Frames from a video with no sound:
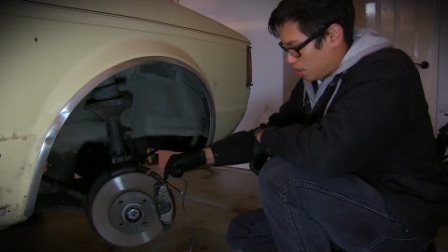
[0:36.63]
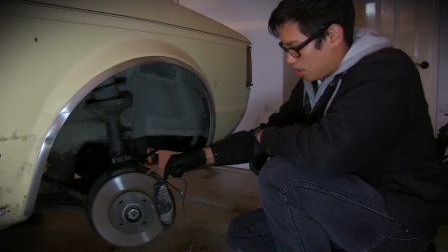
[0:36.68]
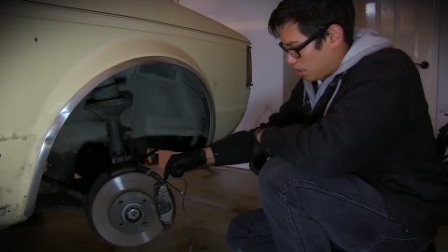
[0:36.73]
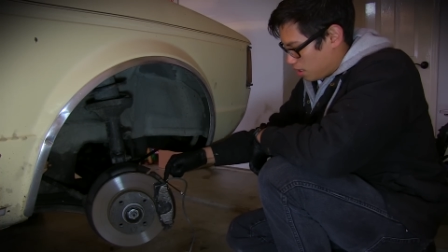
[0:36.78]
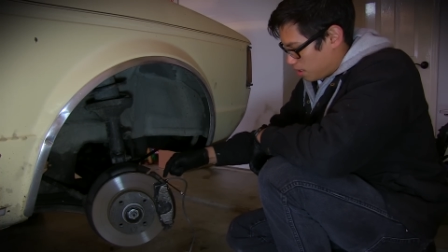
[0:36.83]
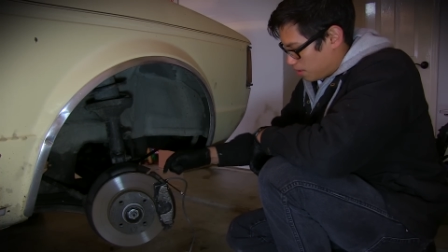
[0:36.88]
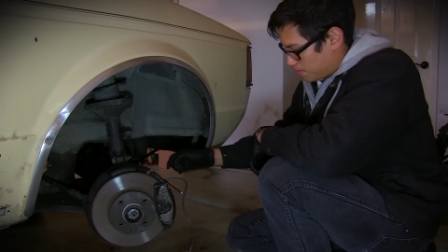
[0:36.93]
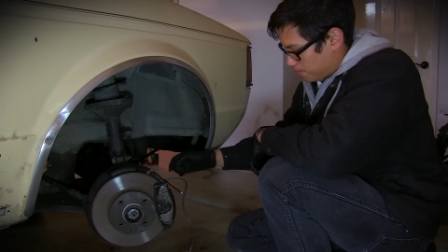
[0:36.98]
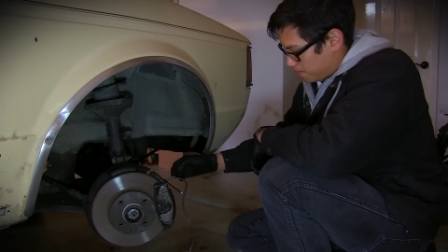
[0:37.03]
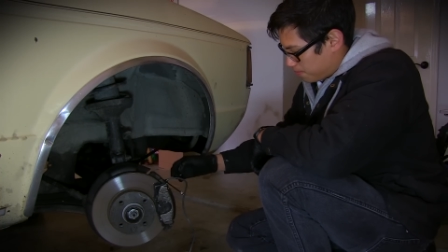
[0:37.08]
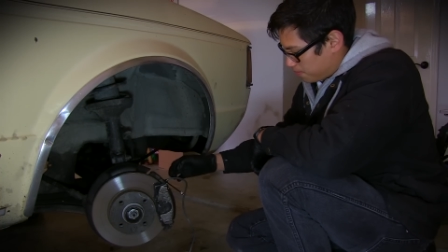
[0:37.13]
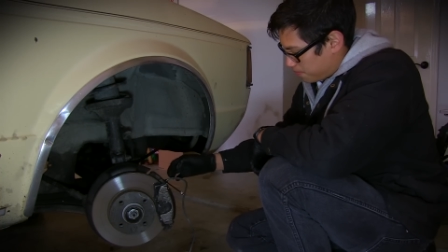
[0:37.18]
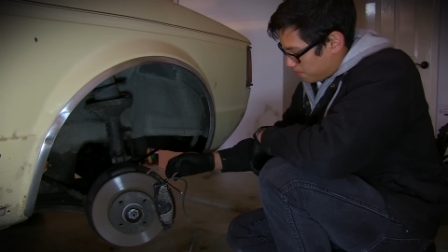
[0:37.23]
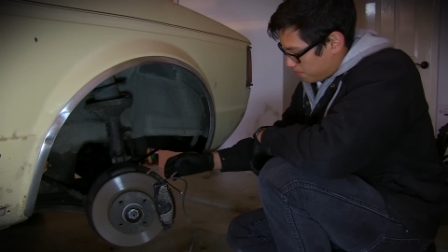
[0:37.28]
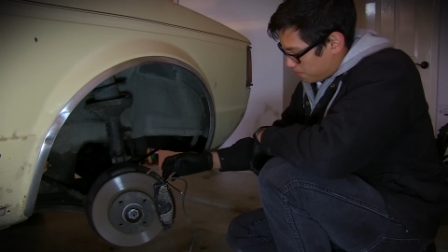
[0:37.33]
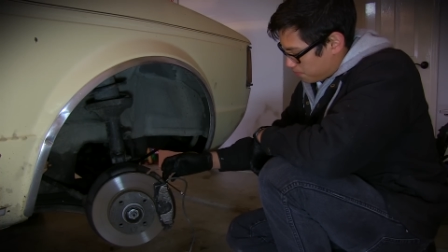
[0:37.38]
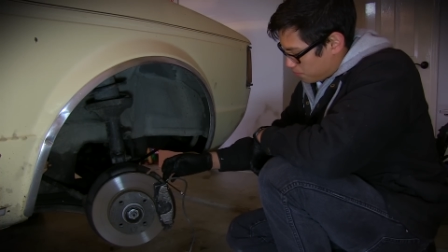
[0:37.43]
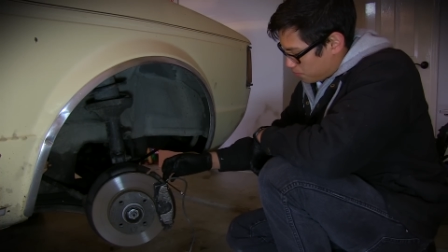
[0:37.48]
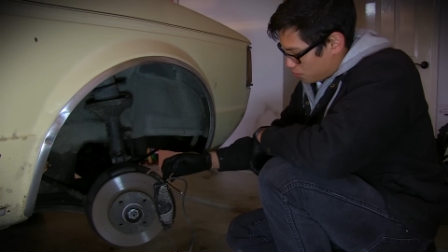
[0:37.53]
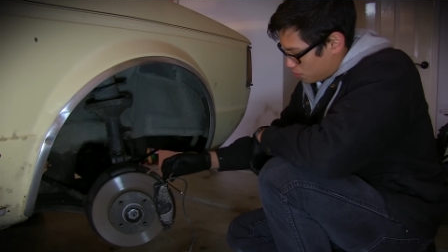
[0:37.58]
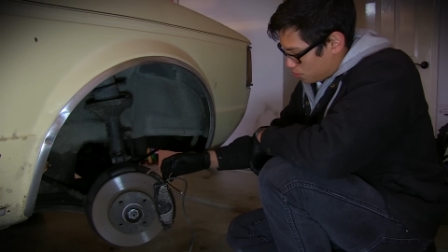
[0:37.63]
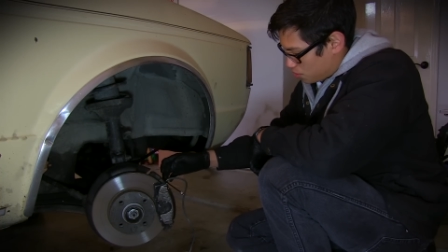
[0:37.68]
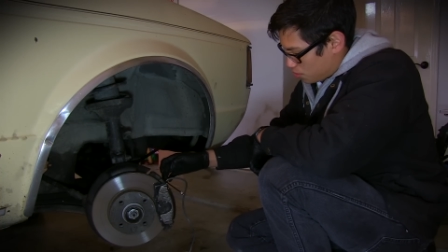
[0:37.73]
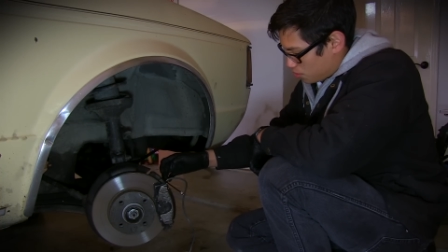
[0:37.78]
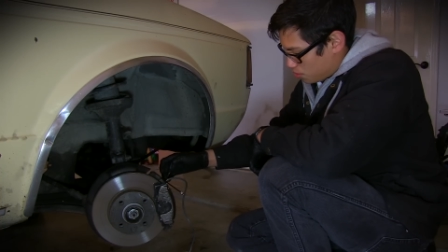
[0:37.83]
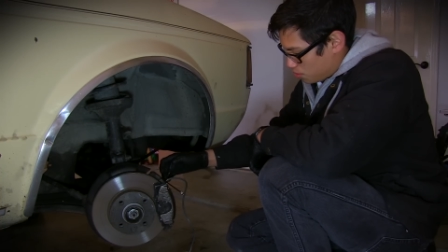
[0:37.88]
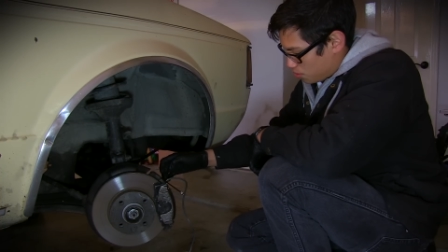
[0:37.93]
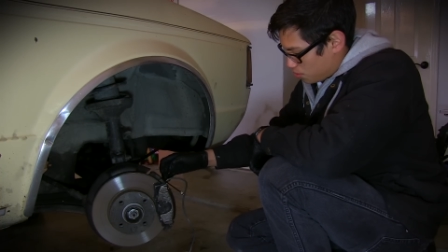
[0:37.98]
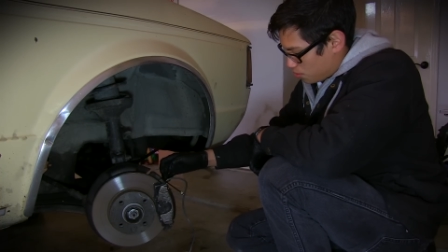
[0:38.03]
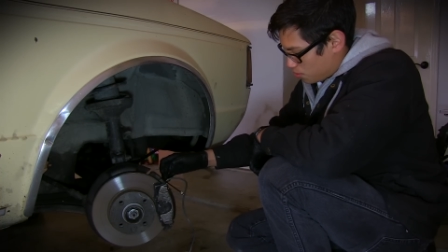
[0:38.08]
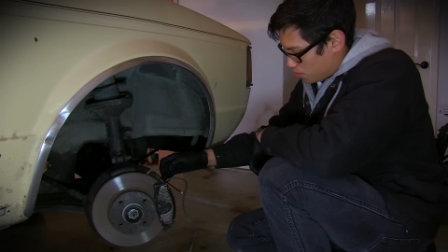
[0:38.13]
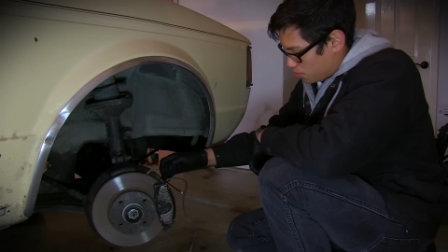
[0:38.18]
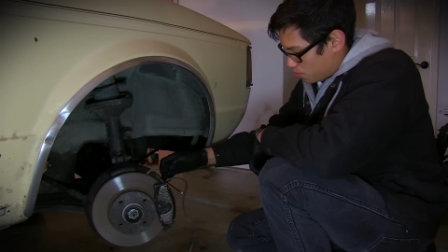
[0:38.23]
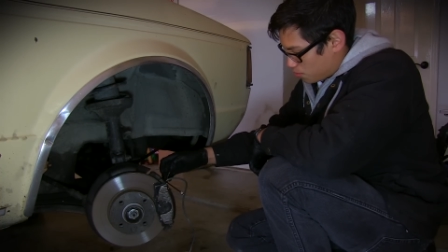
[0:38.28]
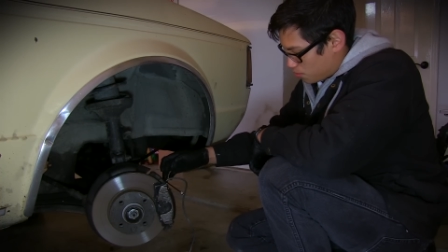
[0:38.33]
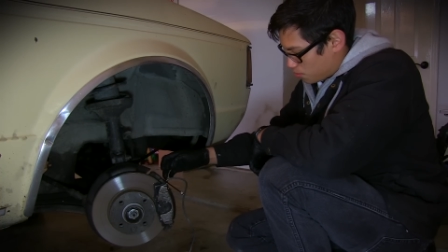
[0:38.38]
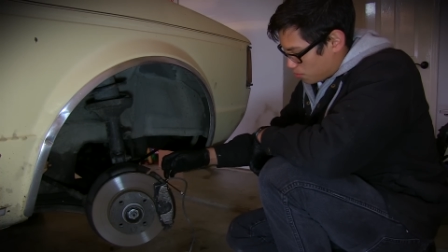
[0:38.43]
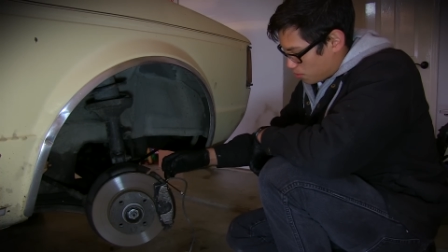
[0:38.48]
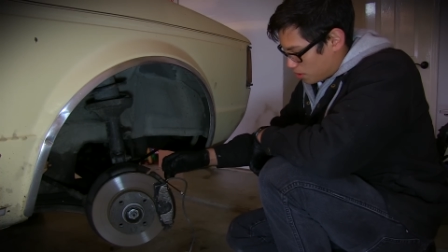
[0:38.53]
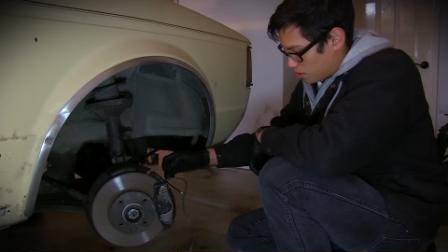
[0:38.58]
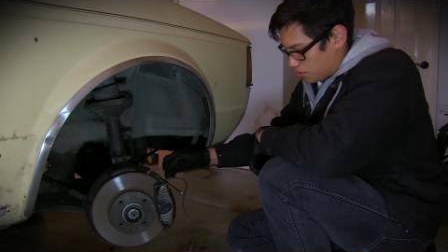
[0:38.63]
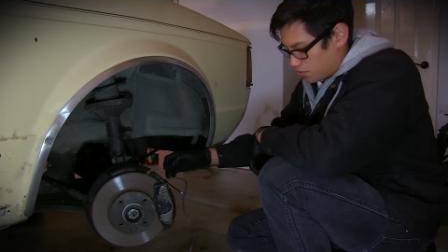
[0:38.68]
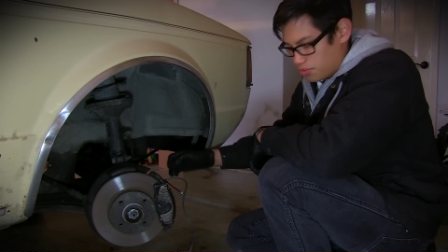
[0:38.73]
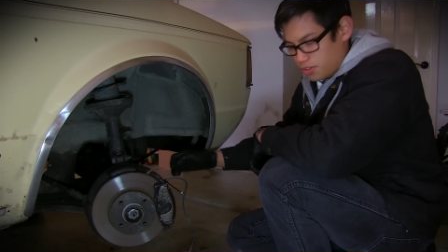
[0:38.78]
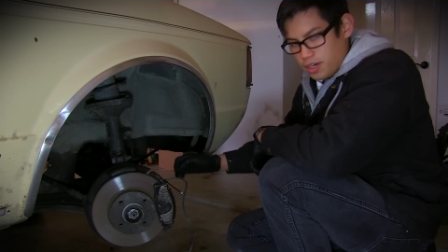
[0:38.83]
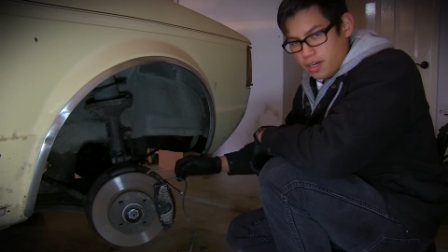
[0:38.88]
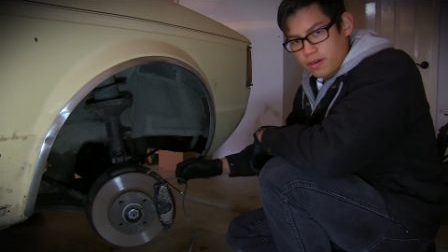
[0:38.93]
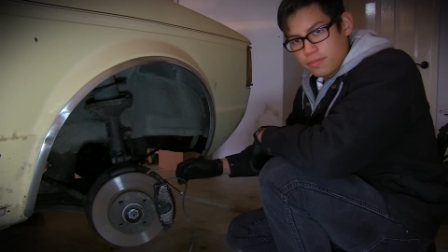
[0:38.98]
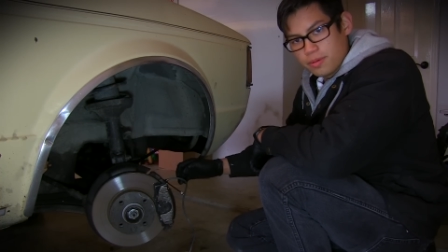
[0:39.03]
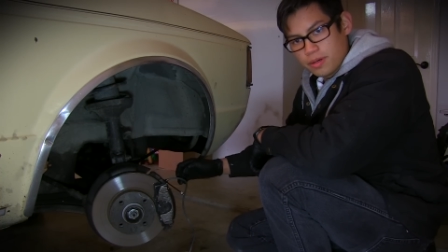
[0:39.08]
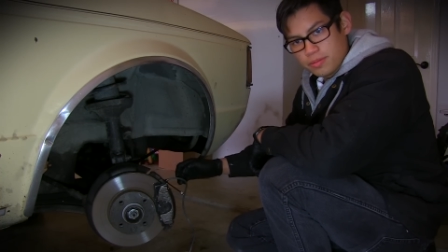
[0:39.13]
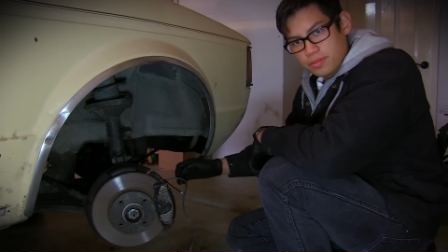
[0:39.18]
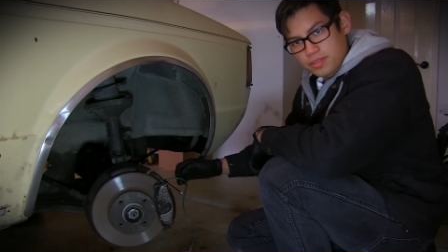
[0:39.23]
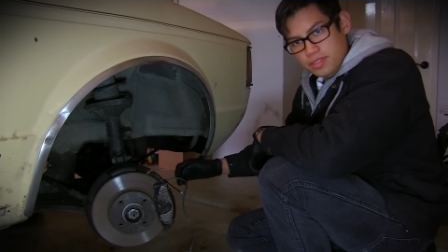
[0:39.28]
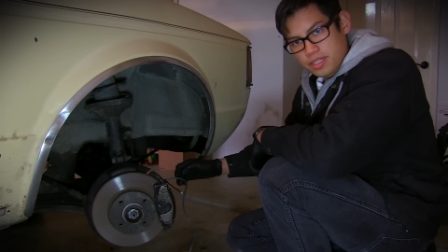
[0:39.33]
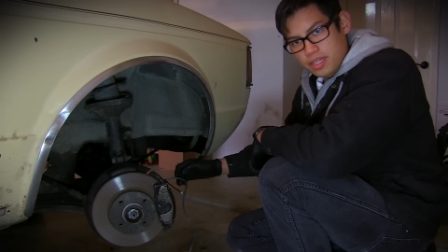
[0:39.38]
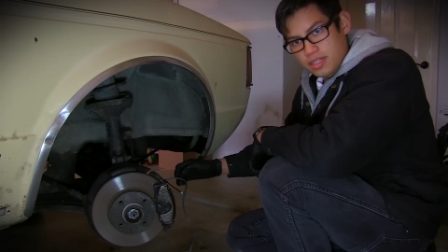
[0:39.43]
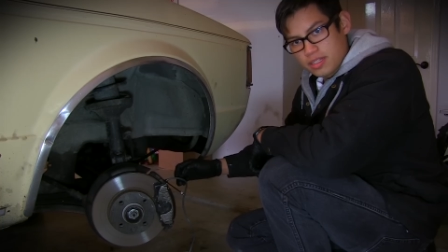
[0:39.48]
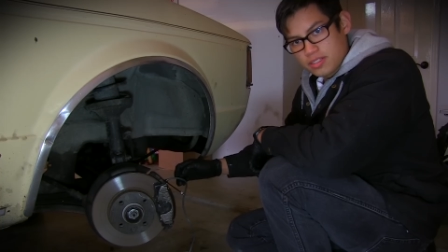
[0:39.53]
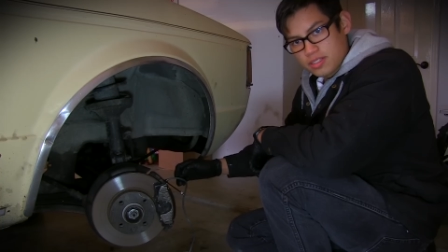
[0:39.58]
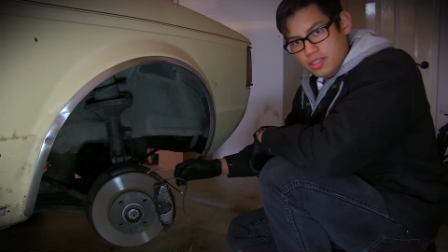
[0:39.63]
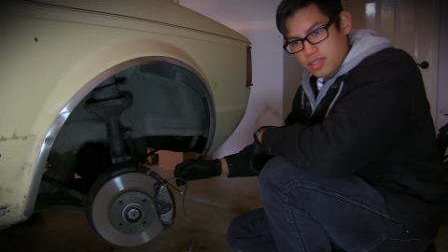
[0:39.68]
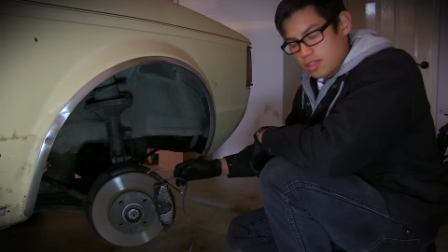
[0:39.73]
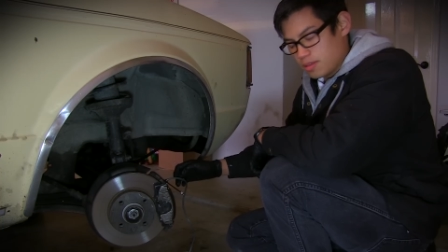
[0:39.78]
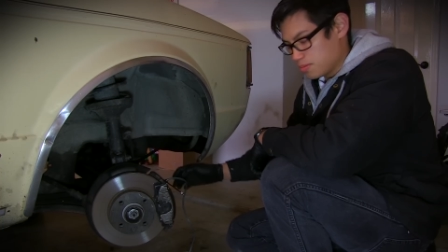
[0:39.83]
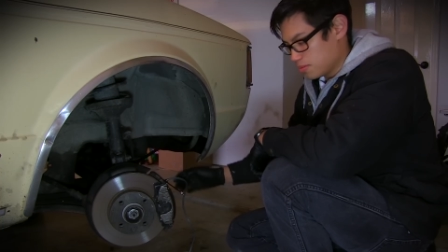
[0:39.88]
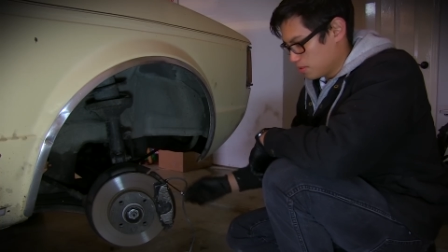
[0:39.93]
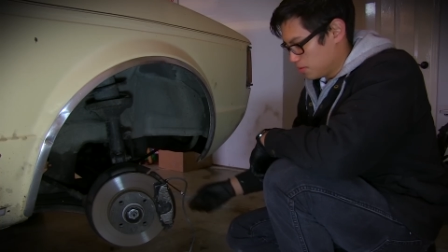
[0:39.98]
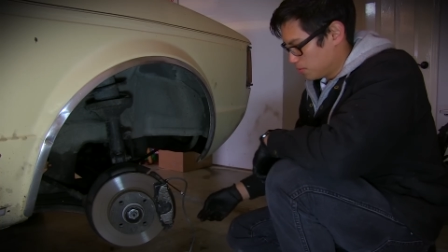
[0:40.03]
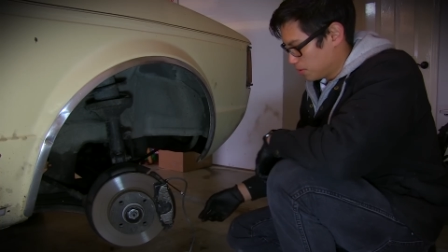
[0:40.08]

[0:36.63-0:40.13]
um, to watch for air bubbles that escapes.